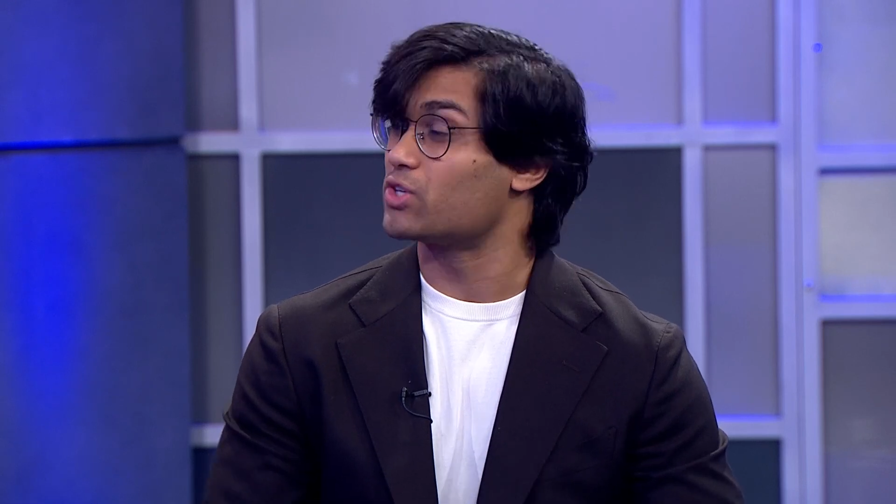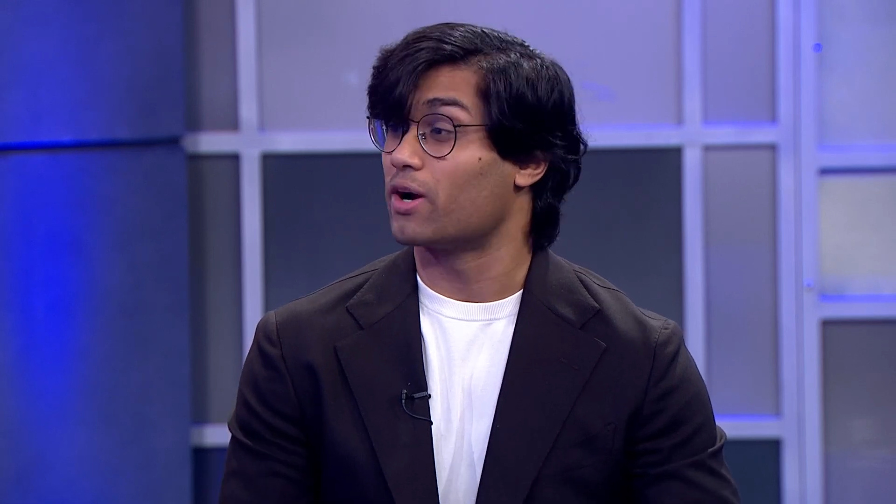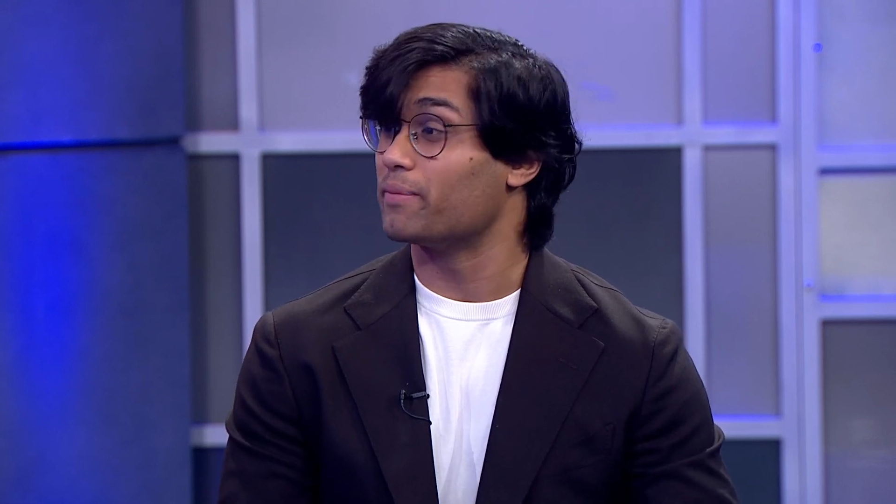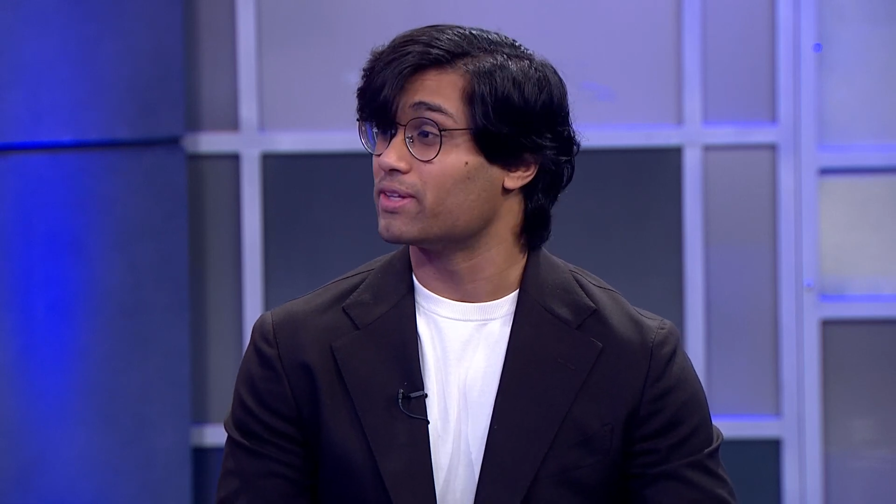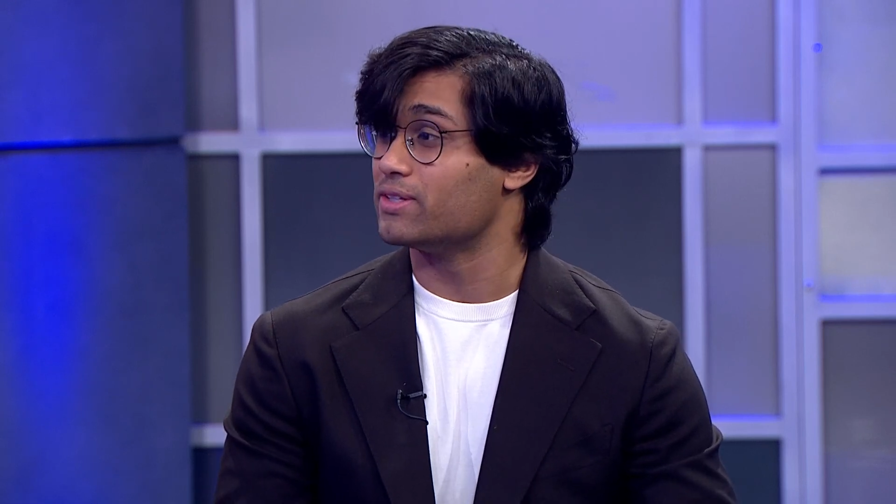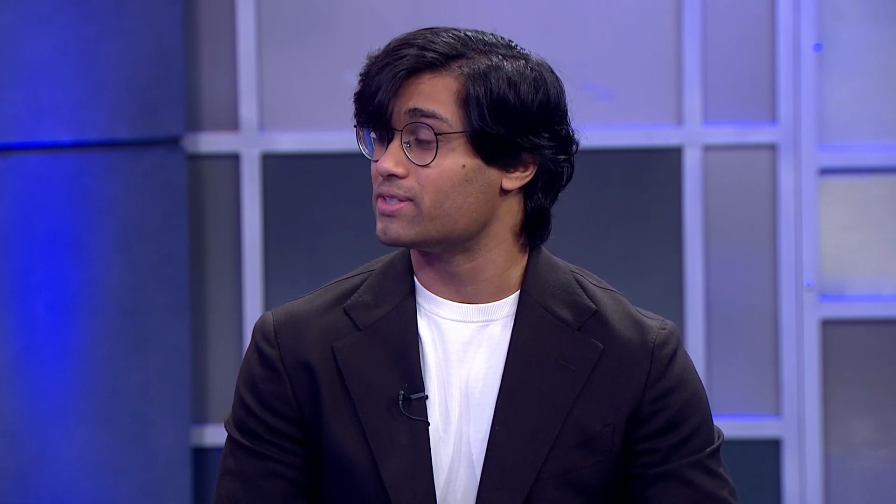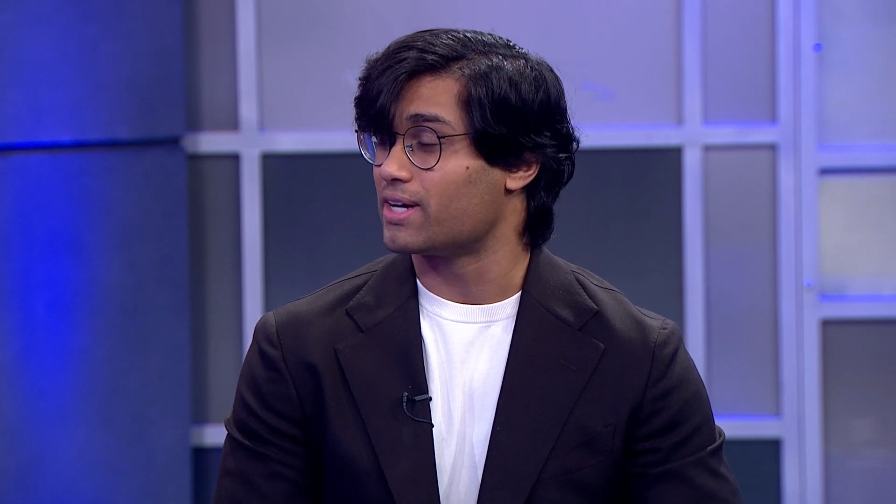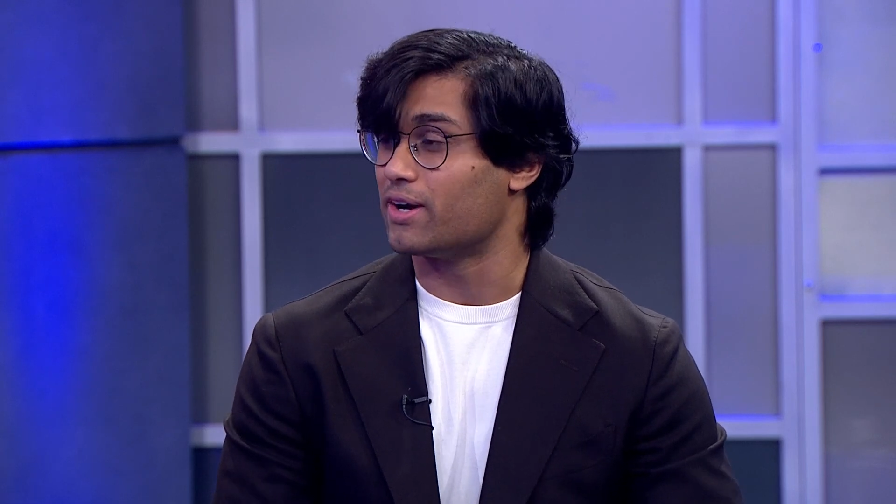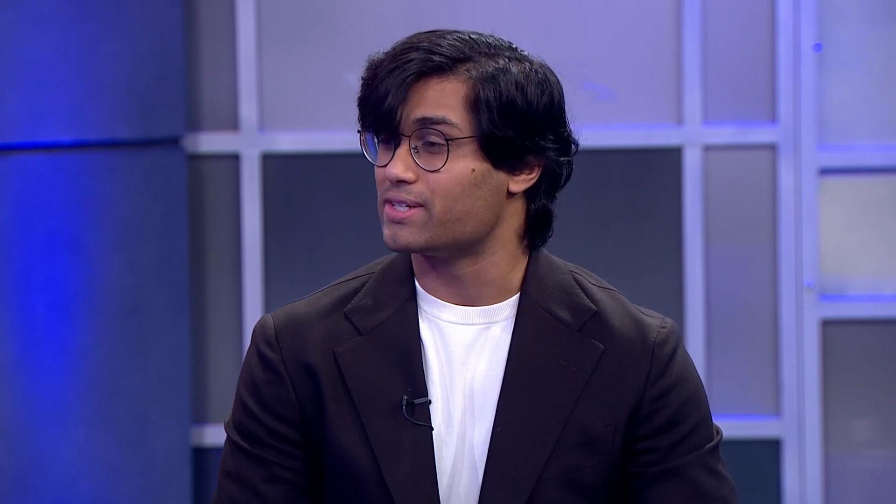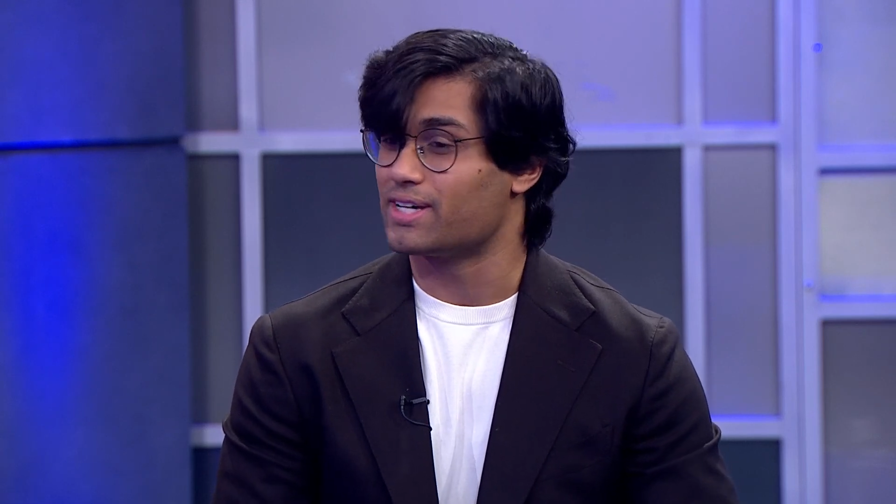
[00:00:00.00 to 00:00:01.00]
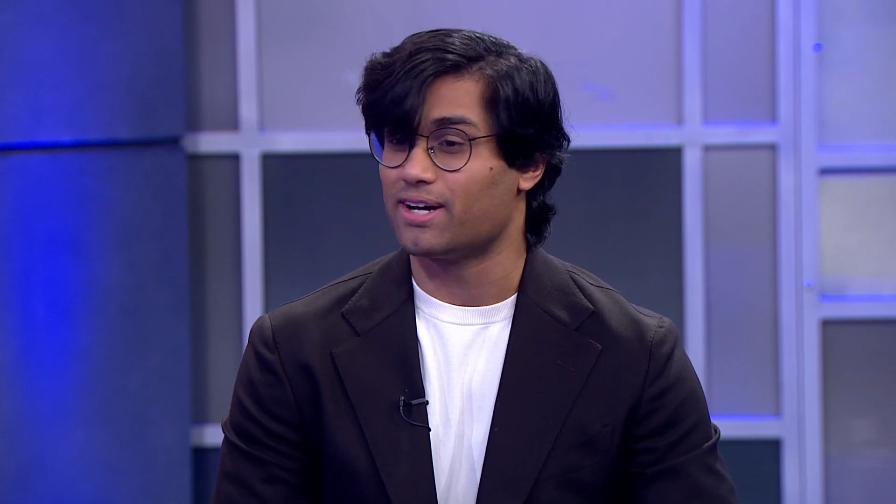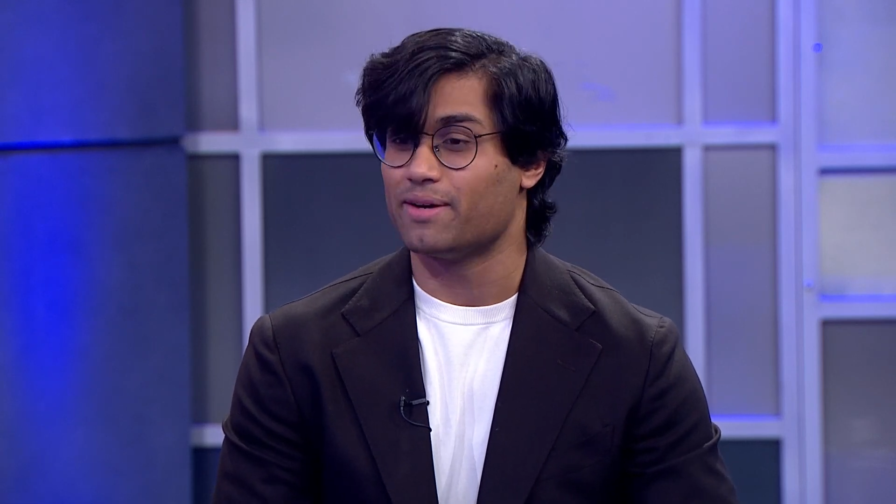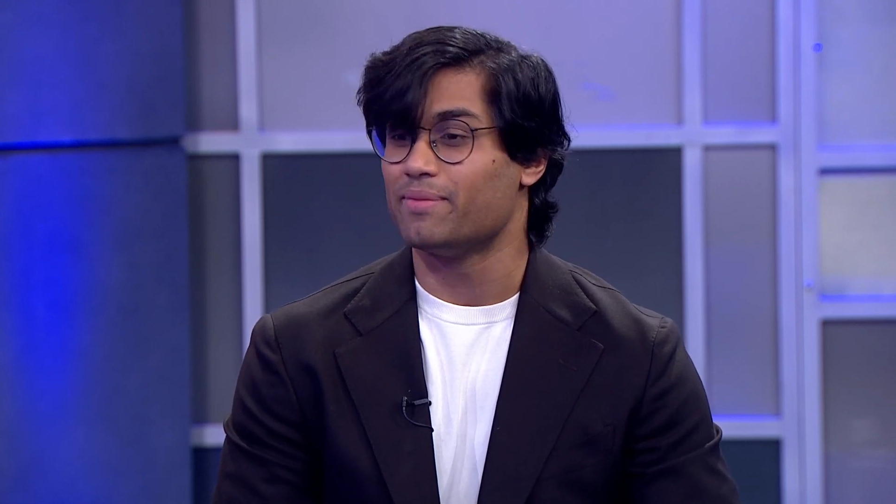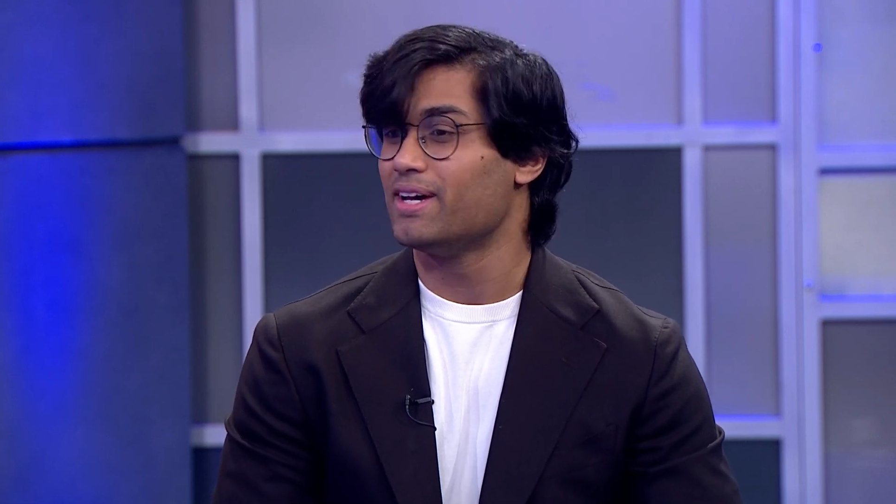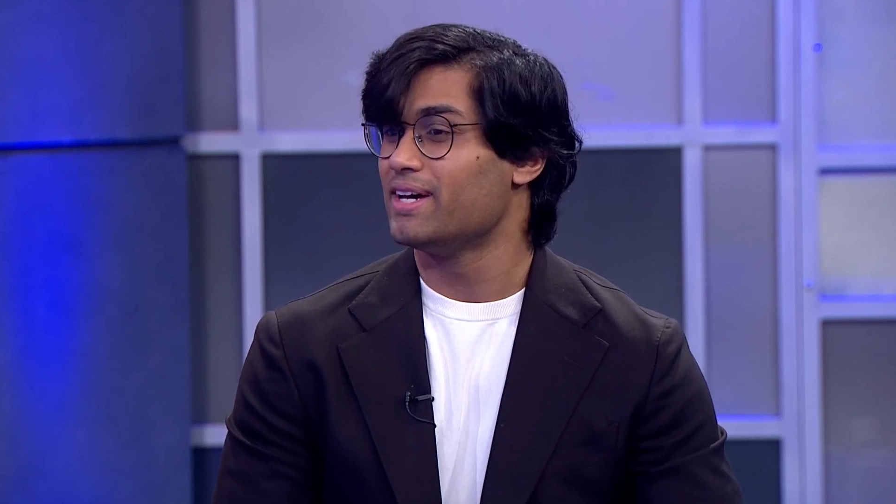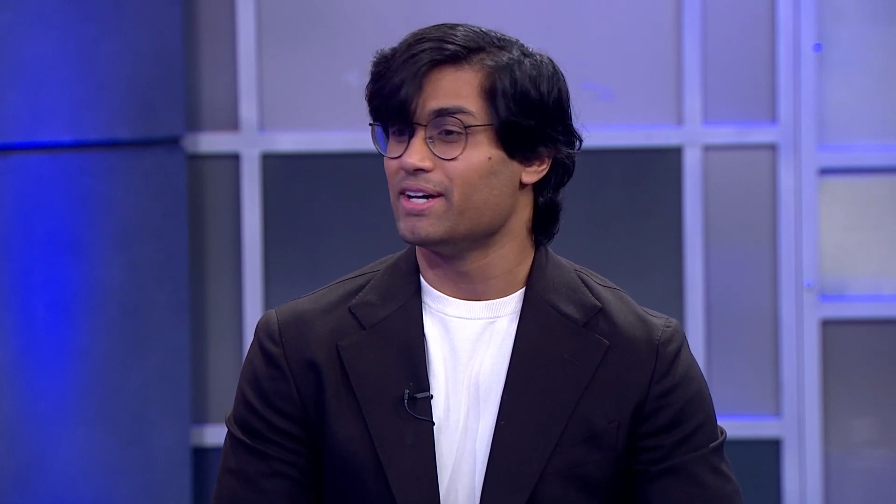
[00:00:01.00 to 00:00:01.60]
charming the entire time.